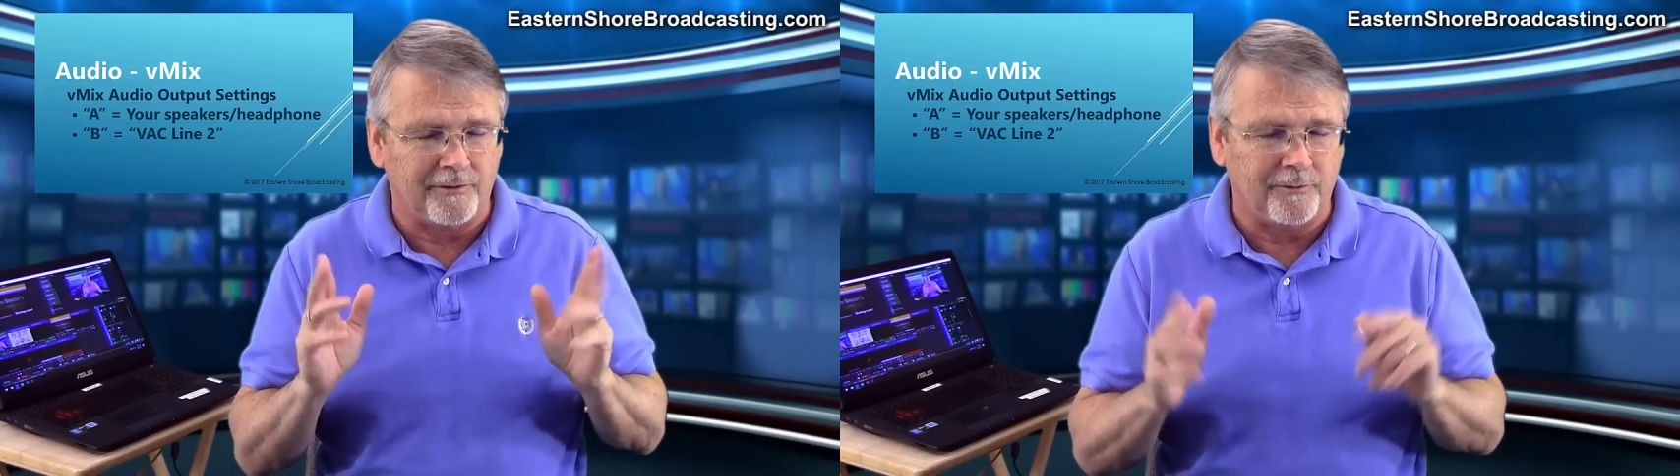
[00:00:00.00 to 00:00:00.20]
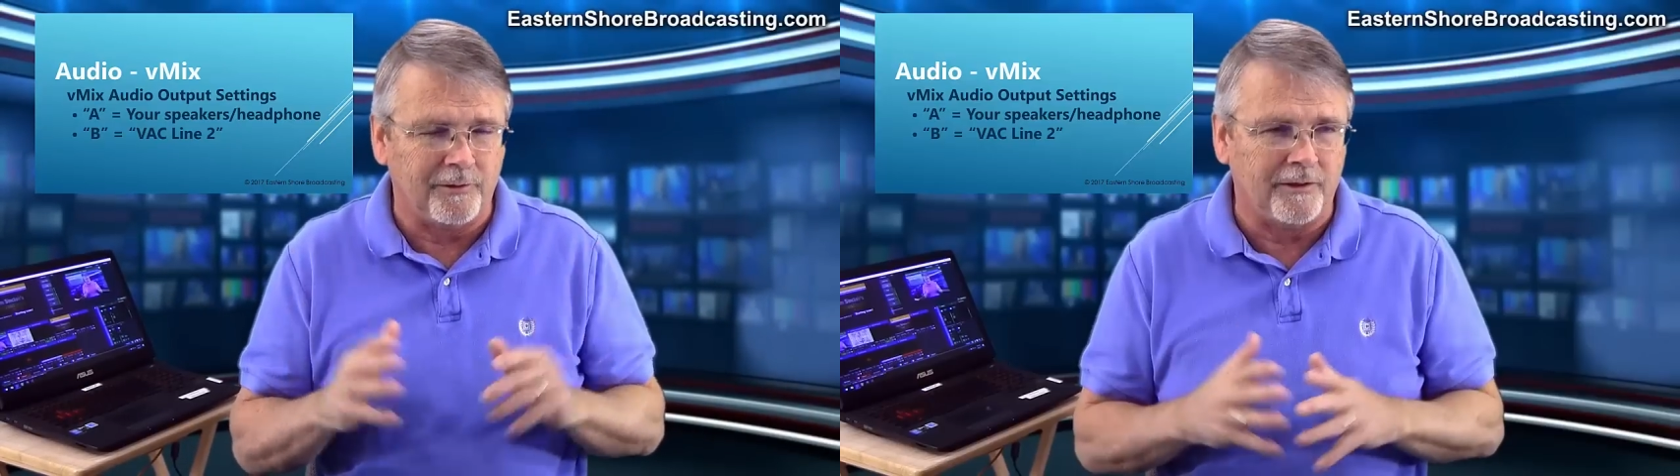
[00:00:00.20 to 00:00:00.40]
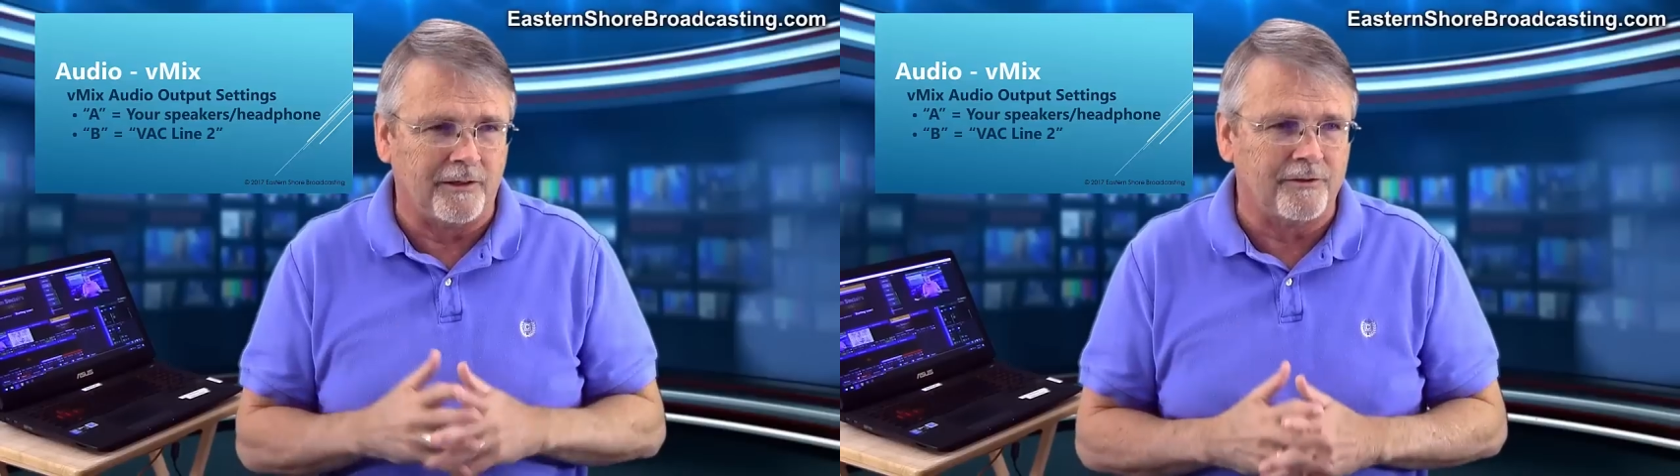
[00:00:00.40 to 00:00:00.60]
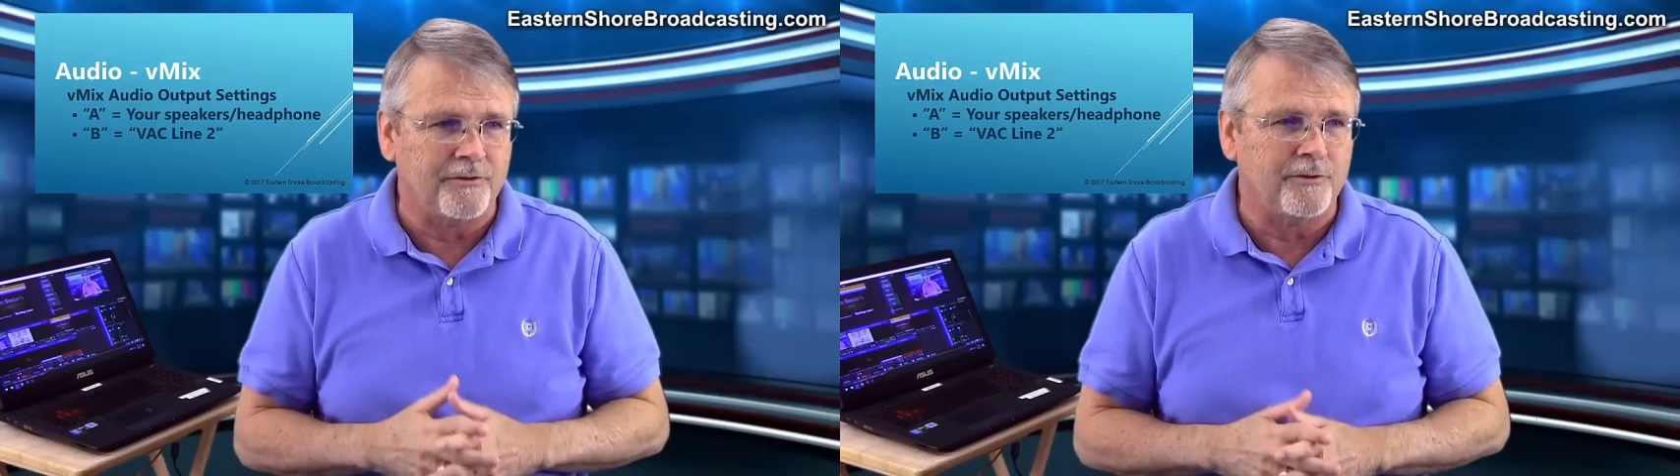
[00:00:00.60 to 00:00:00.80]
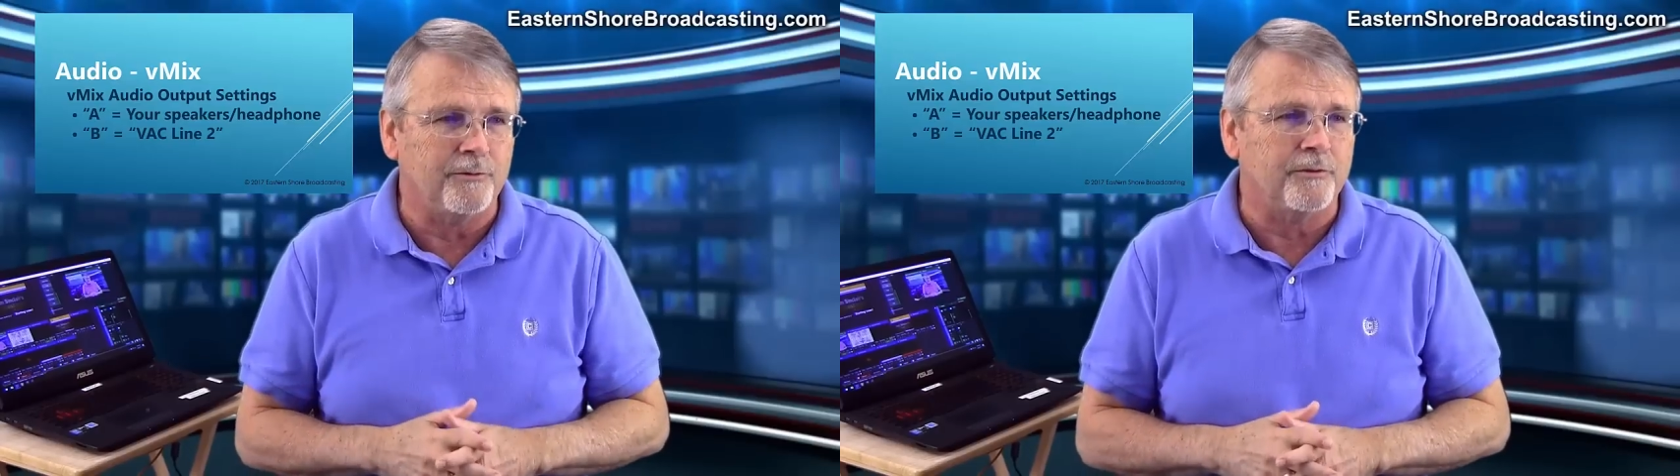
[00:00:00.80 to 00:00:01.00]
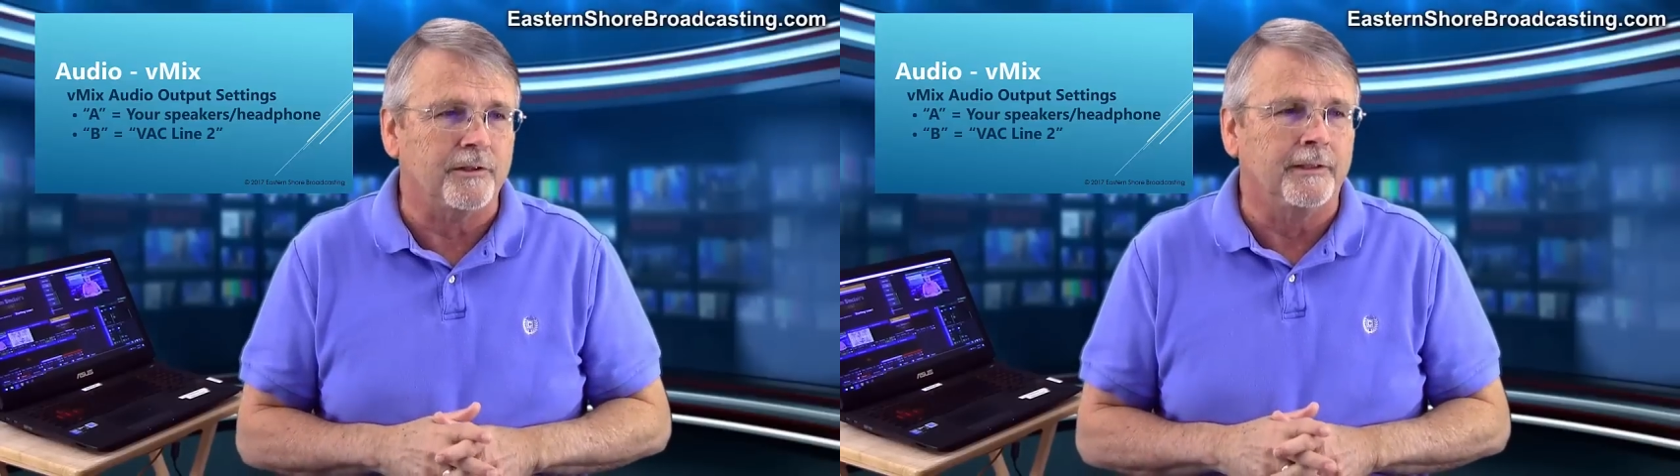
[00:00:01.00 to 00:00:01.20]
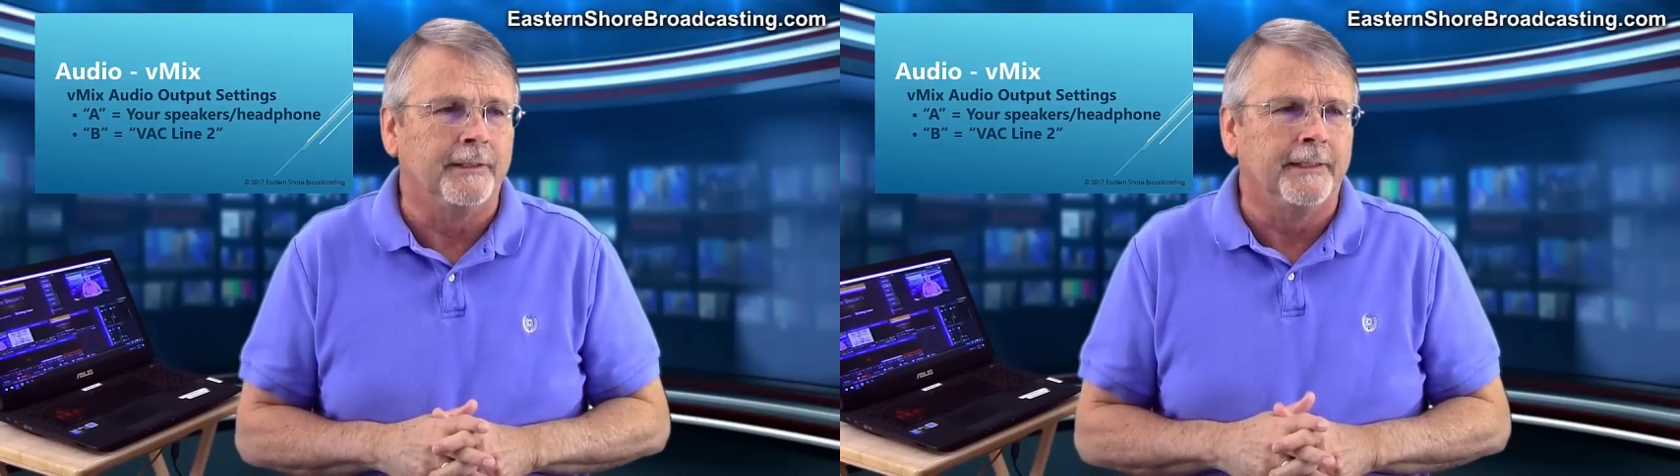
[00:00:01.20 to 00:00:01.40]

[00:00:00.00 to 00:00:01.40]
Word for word: 2 in Dr. Seuss.